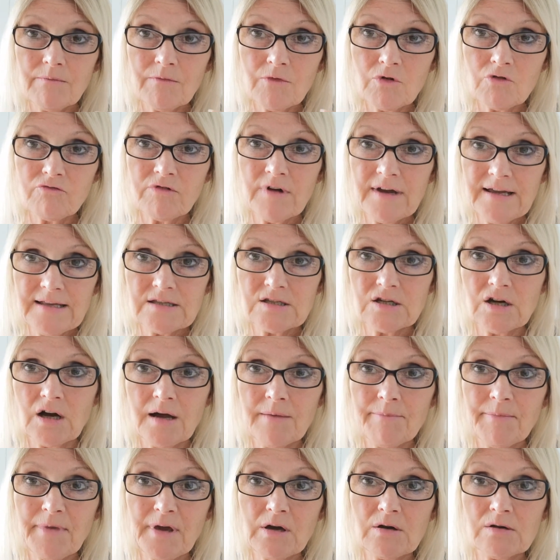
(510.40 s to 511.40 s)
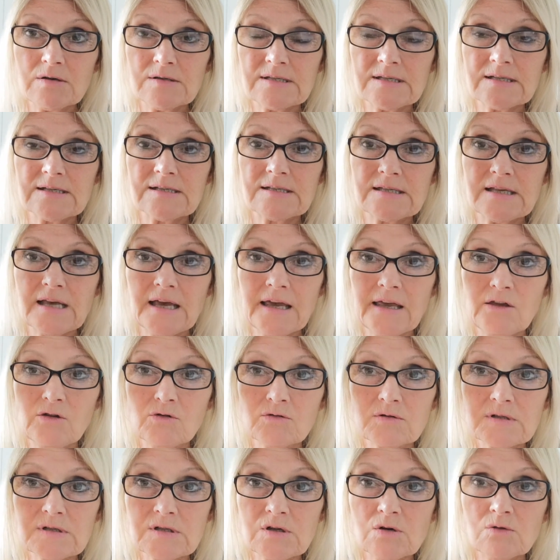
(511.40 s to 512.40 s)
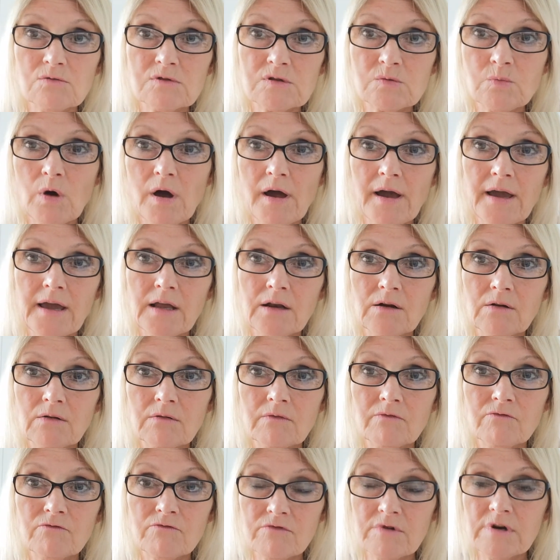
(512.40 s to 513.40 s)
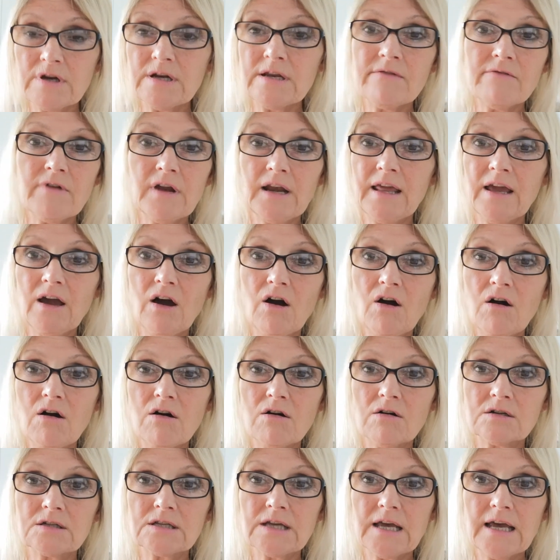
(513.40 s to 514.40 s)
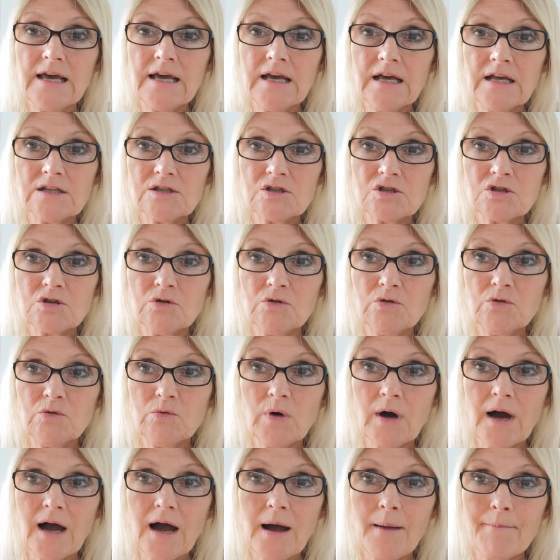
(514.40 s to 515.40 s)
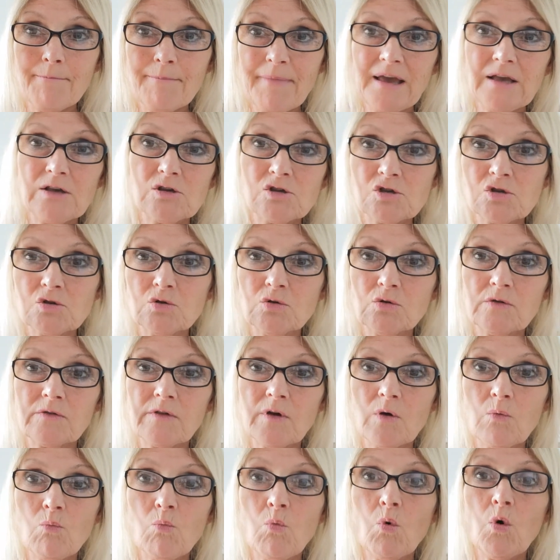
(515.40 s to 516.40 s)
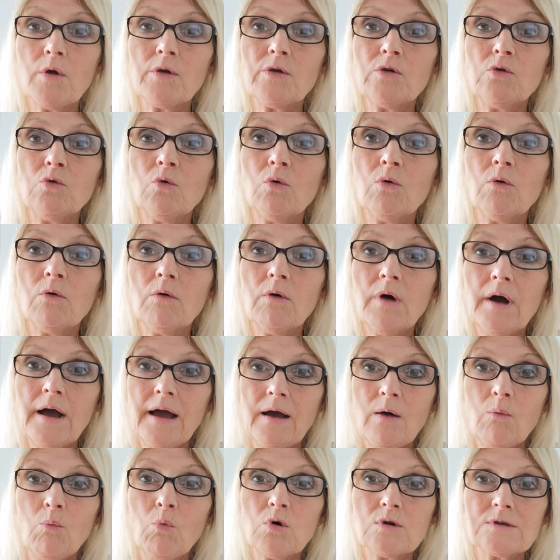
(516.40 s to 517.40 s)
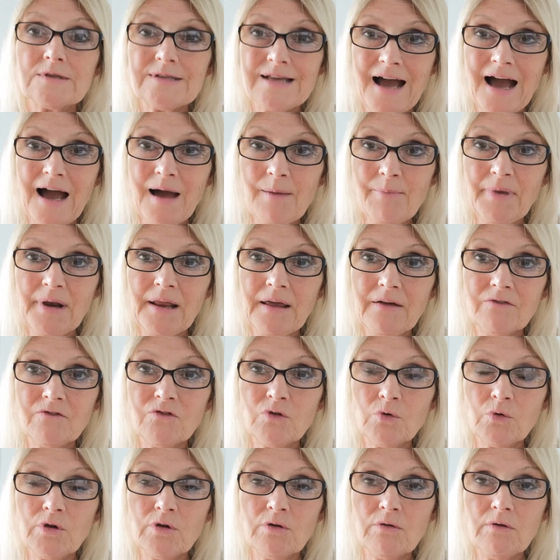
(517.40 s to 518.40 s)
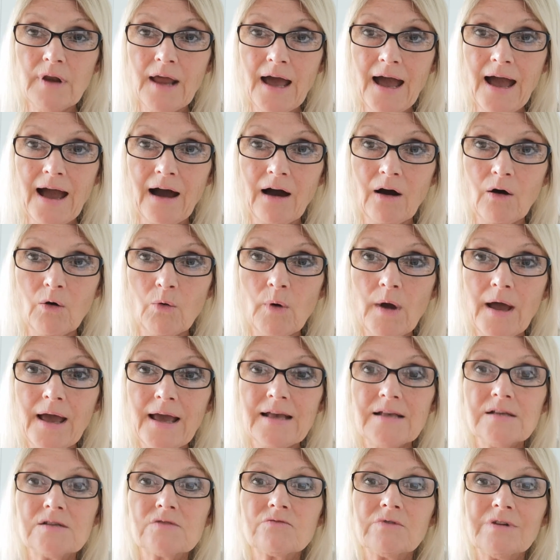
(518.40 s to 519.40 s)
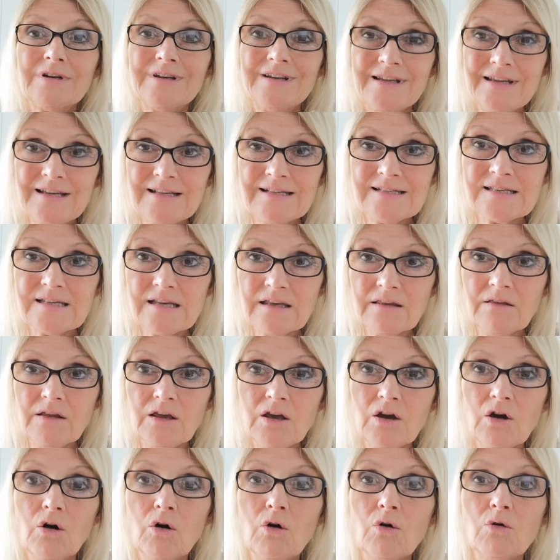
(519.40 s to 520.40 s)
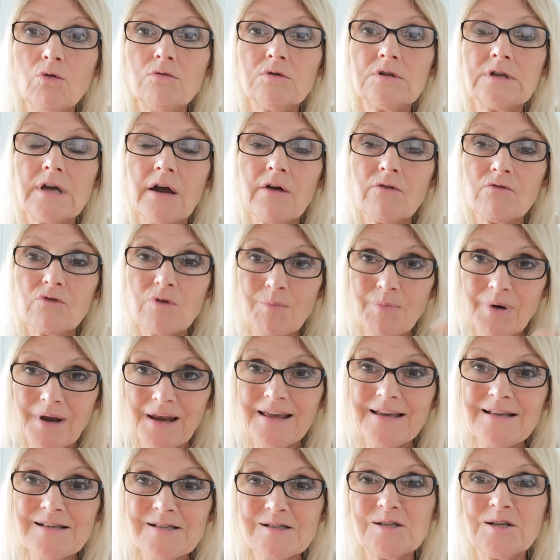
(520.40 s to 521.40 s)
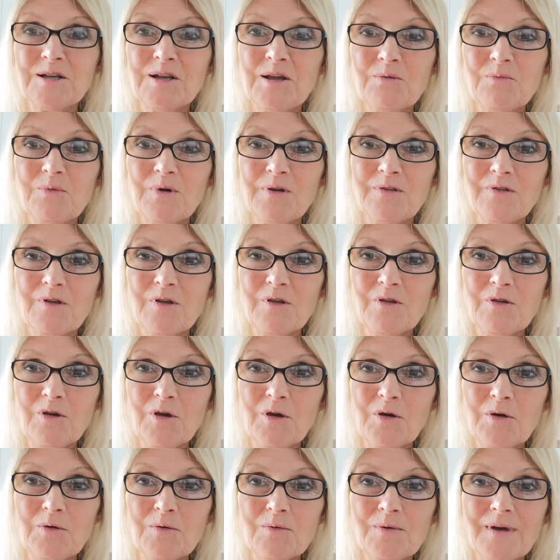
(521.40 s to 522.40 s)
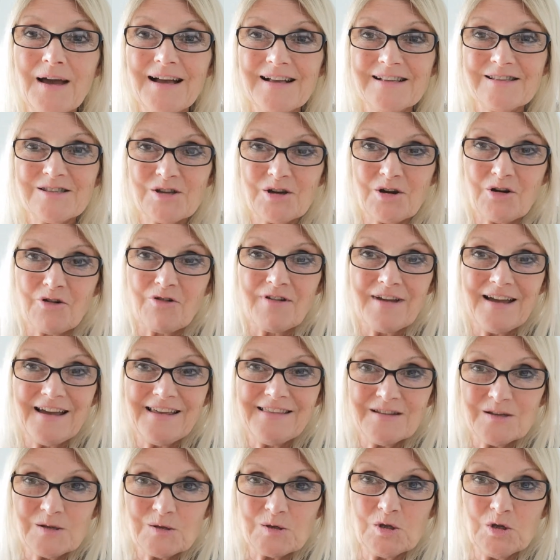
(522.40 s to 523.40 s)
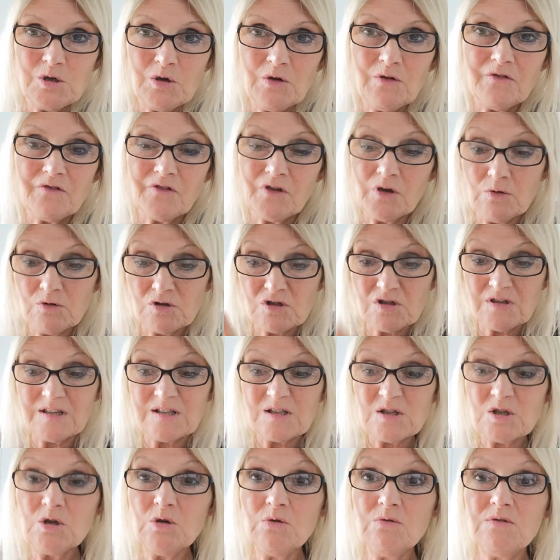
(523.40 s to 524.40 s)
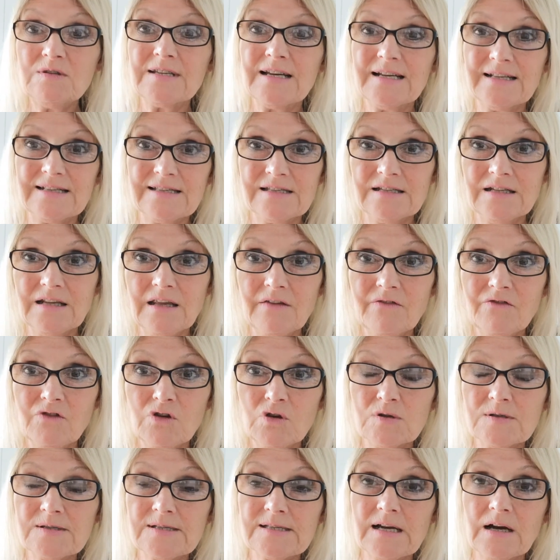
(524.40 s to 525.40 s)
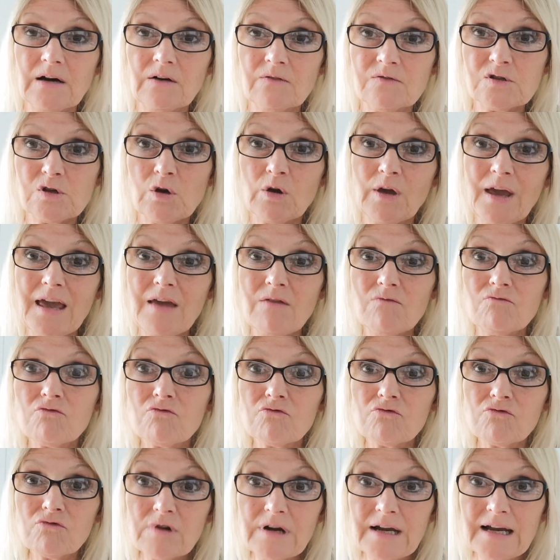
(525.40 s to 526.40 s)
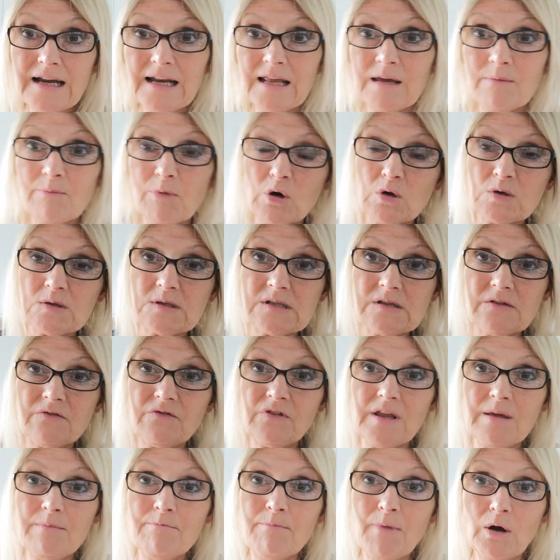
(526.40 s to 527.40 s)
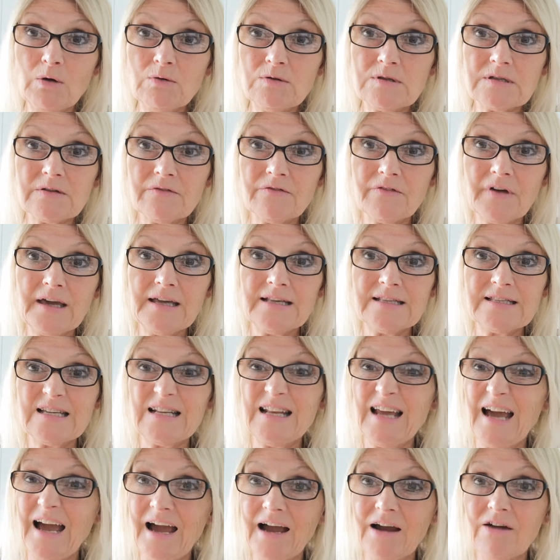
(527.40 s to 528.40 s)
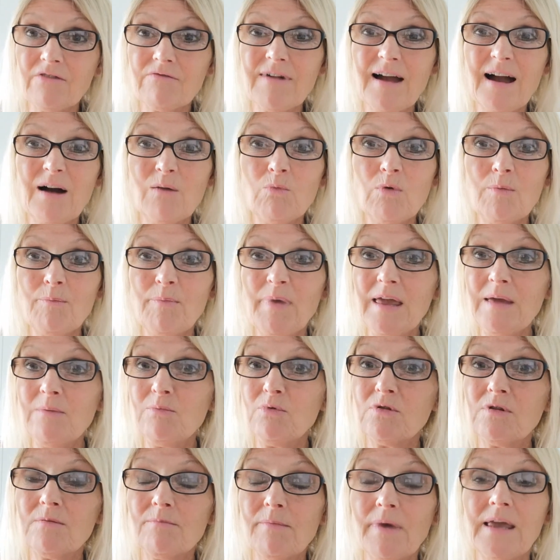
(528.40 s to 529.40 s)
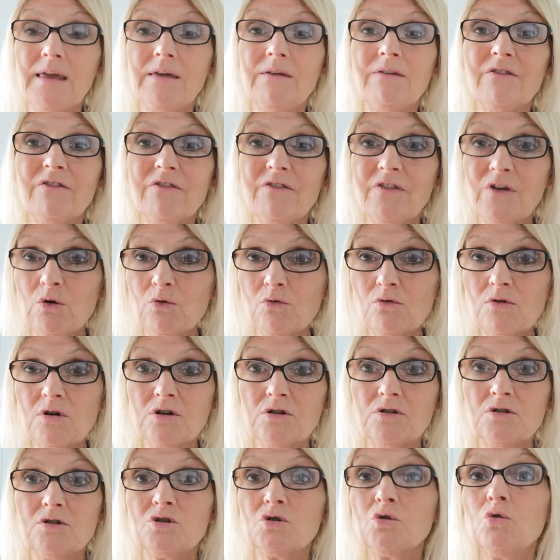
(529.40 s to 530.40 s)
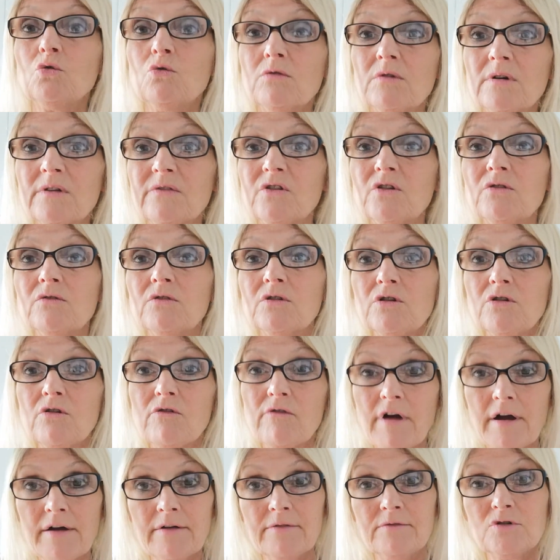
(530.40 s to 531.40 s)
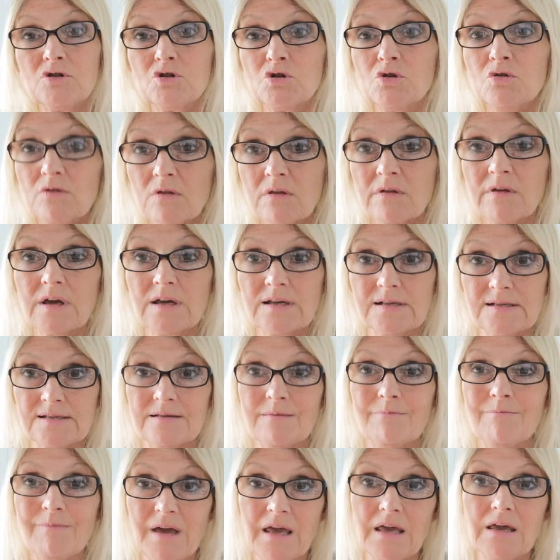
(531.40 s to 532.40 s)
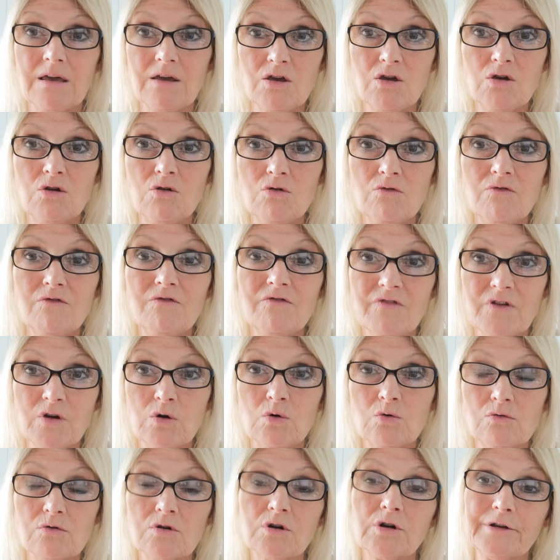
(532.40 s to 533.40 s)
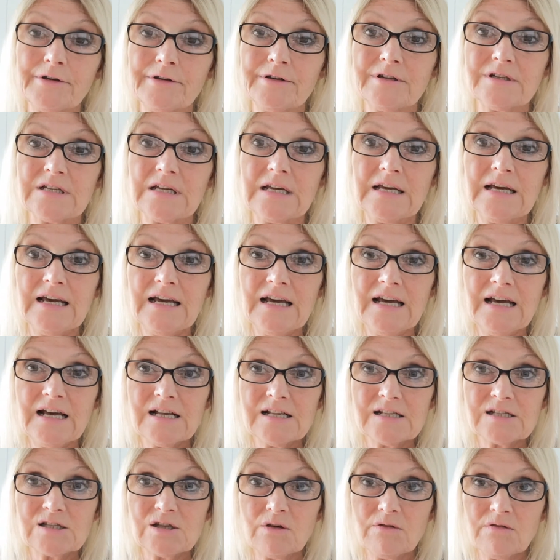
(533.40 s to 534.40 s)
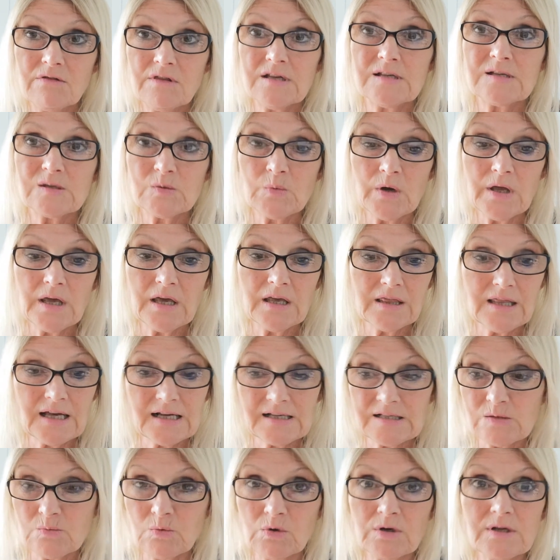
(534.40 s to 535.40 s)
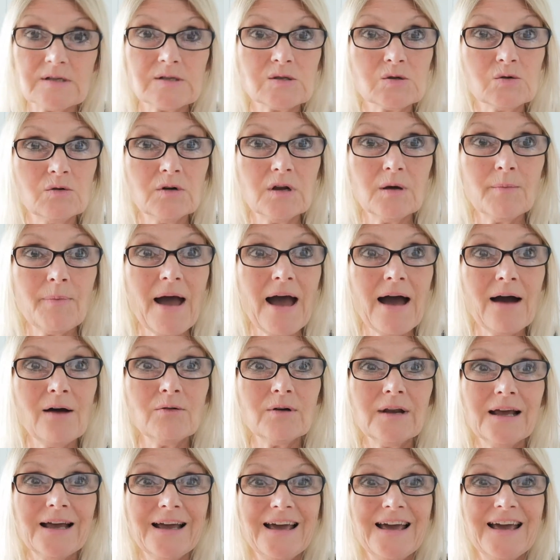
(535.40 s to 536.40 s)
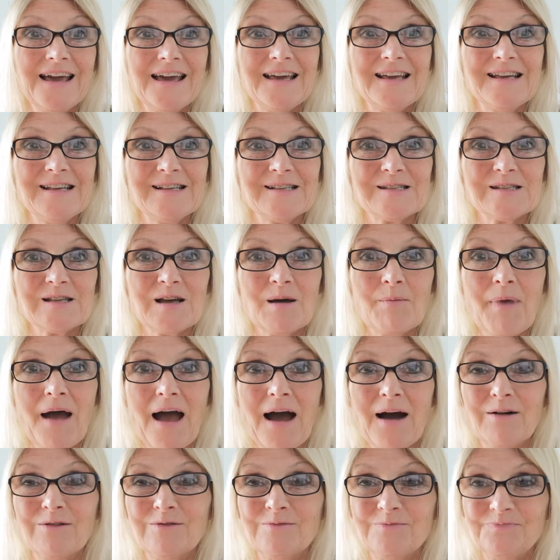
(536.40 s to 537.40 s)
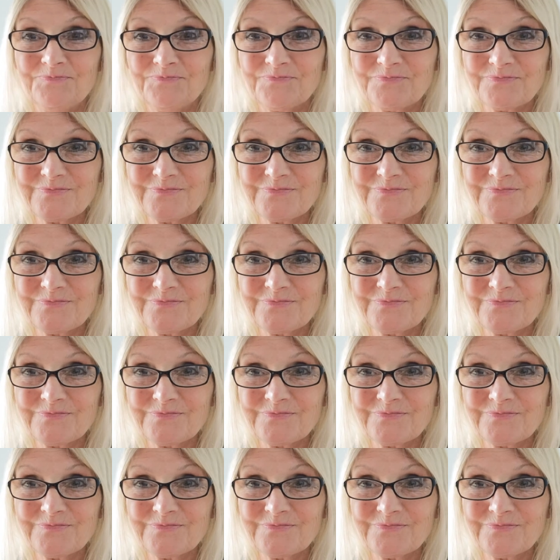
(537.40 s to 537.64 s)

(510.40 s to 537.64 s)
Great time, because as I say, your soul's working really, really hard to make sure that what's happening for you now is releasing the old, replacing it with the new, to create this new future, this new destiny for yourself. So keep really positively motivated, hang around with people that make you feel good, or if you're on your own, do things that make you feel good. So this week, that's what it's all about. It's about